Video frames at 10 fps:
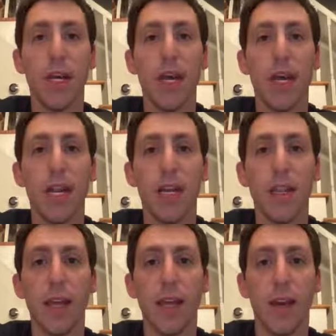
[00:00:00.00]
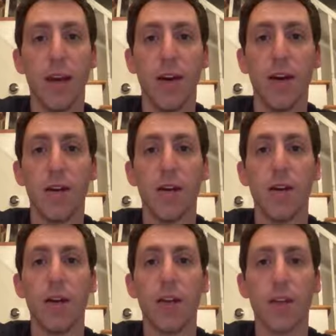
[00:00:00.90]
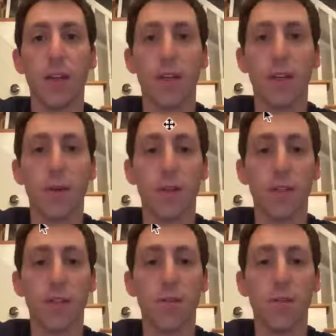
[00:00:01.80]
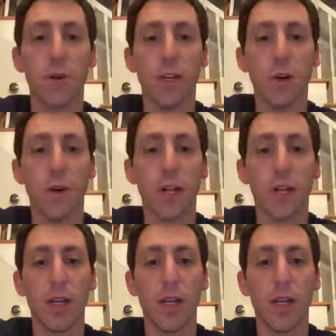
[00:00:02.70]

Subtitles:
and they are going to employ a quick